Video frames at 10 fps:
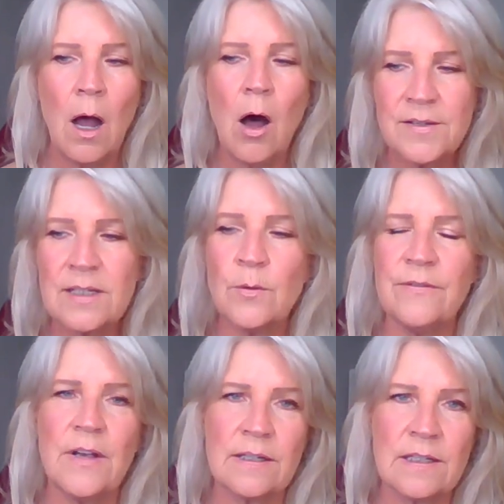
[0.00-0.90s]
also
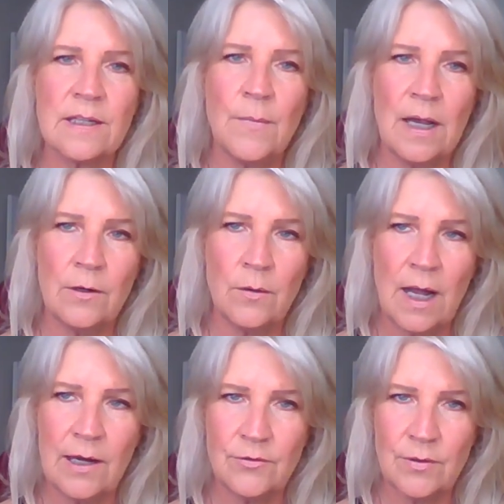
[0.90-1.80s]
affects the
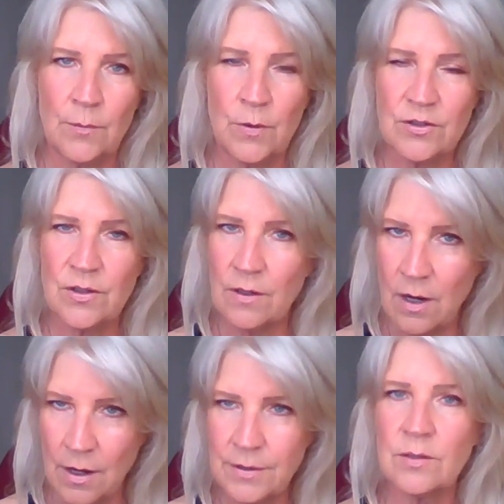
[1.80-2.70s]
mitochondria, which
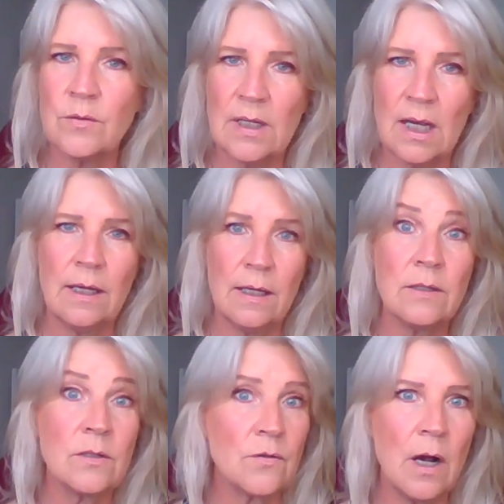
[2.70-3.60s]
they're also tying
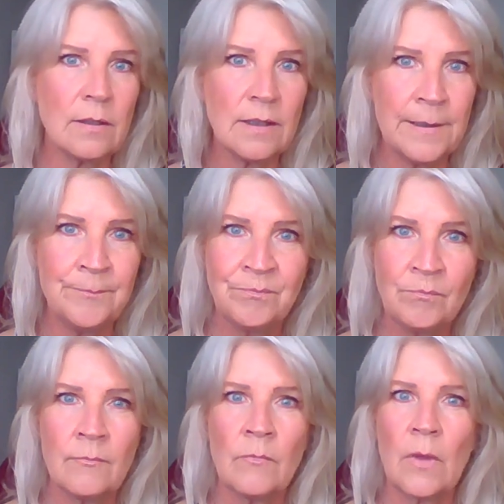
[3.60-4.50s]
in strongly
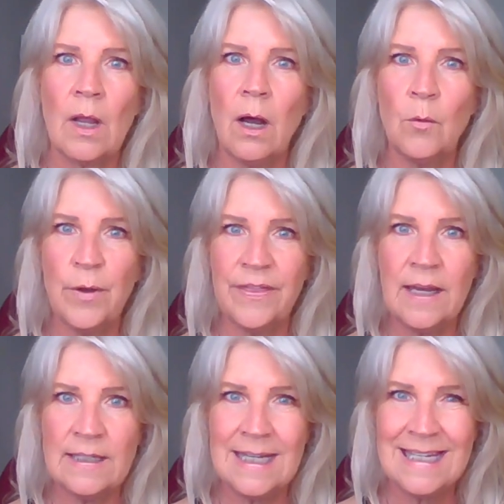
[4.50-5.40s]
uh, with
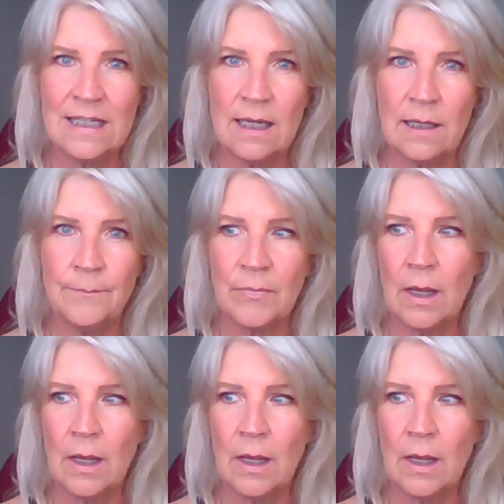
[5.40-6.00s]
ADD.